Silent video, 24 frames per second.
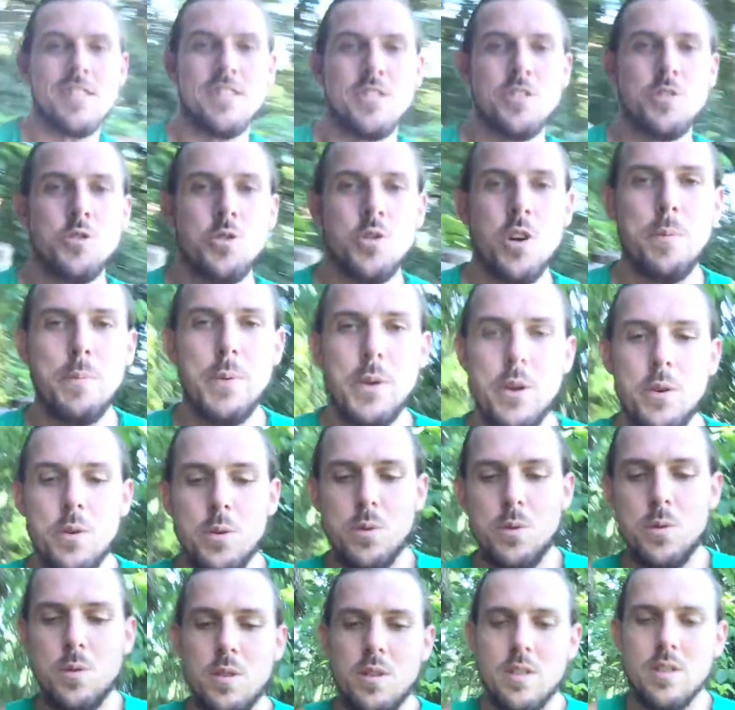
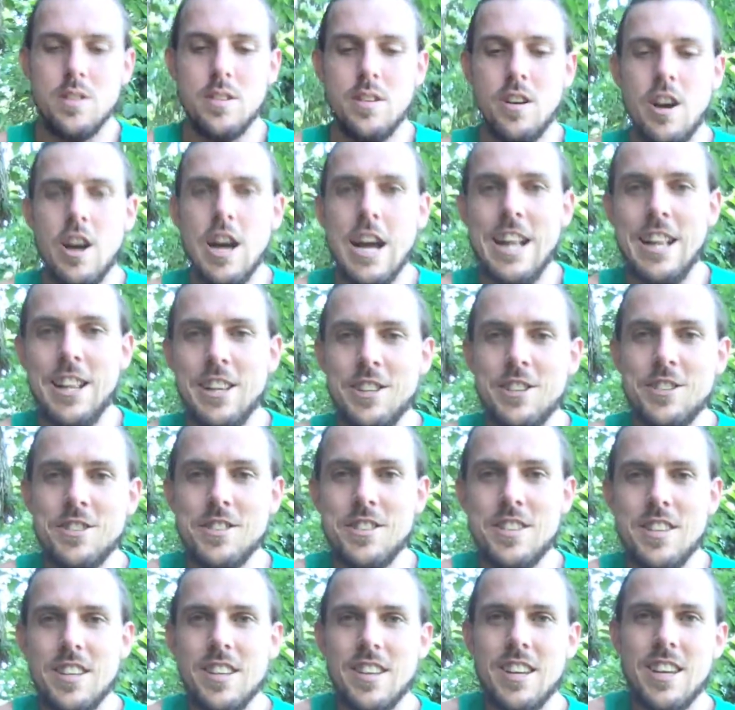Tropical
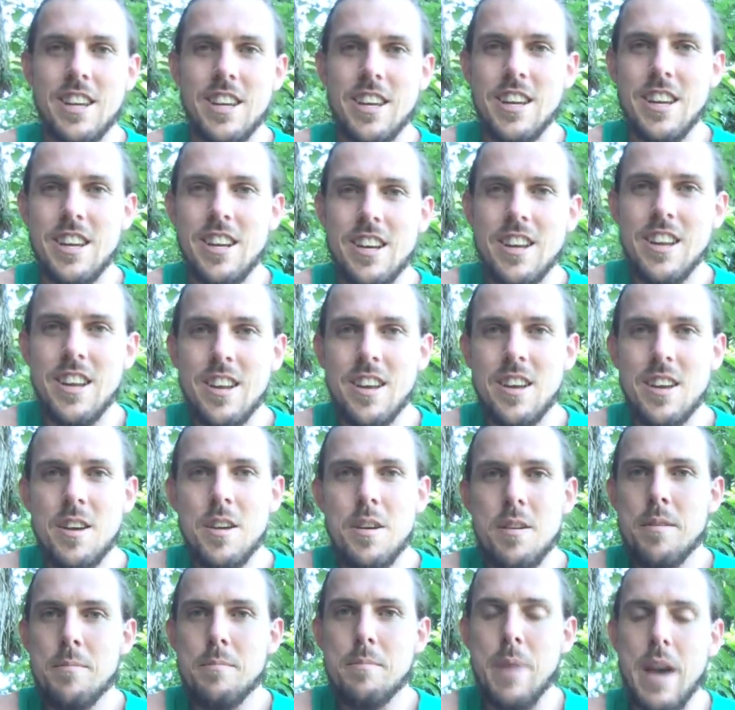island in
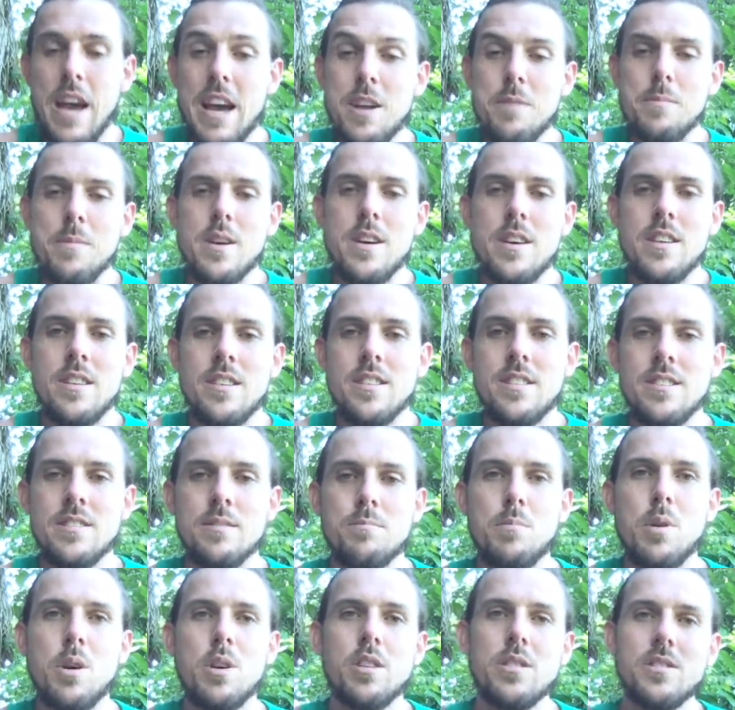Panama,
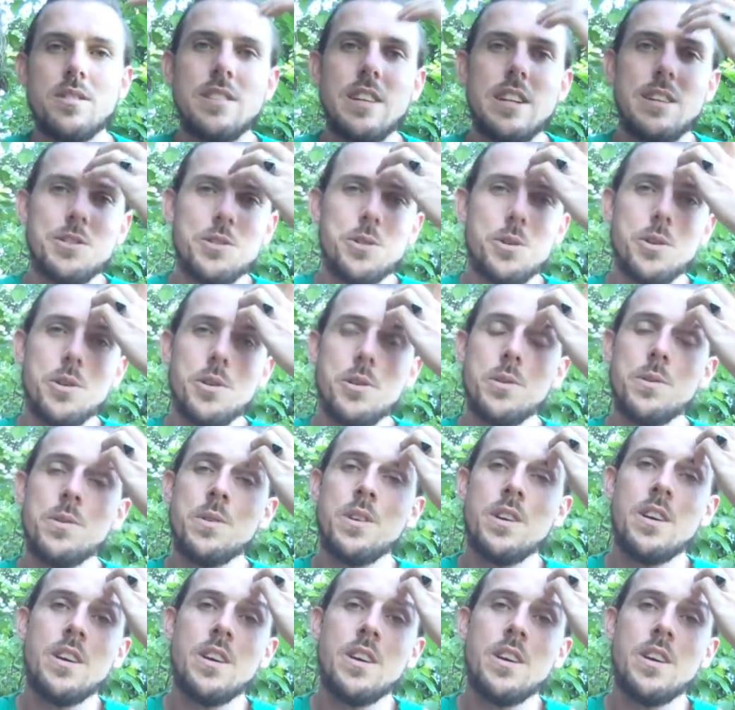Bocas del Toro.